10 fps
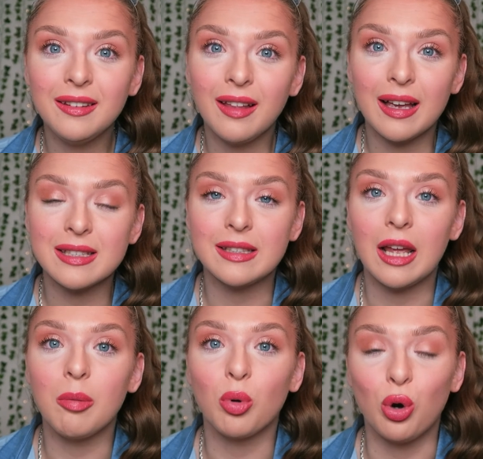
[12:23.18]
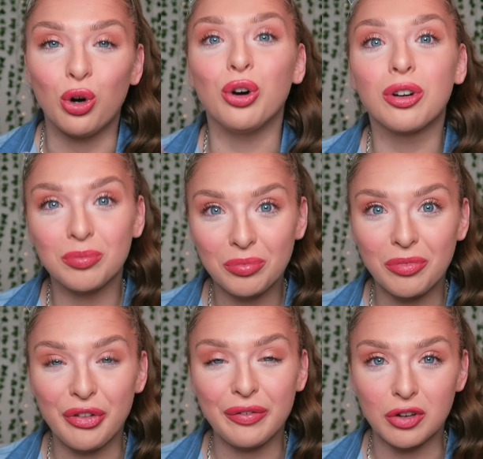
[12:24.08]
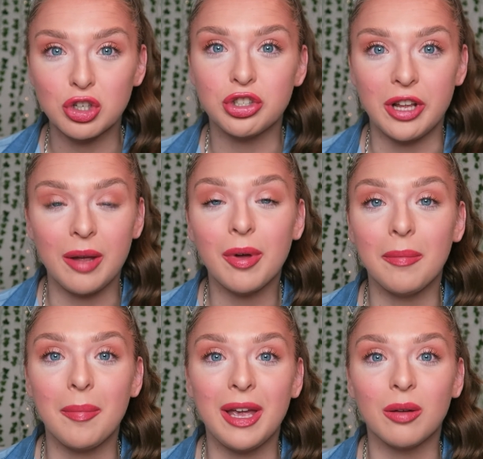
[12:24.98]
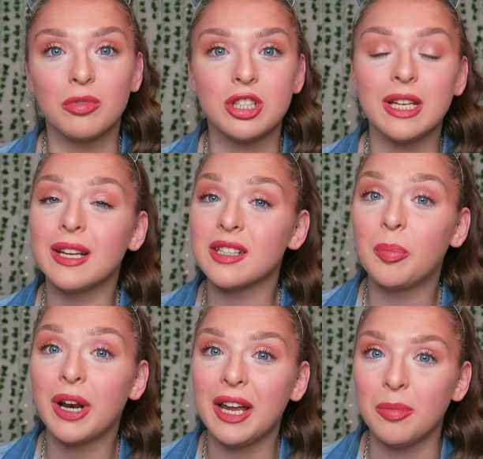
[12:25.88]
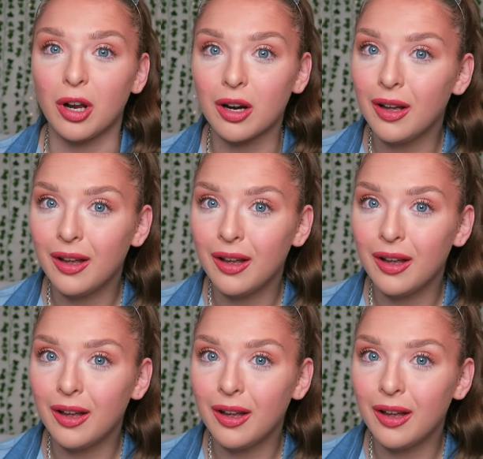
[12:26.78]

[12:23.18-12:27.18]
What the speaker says: the last step, or the first step in my makeup routine, is a primer.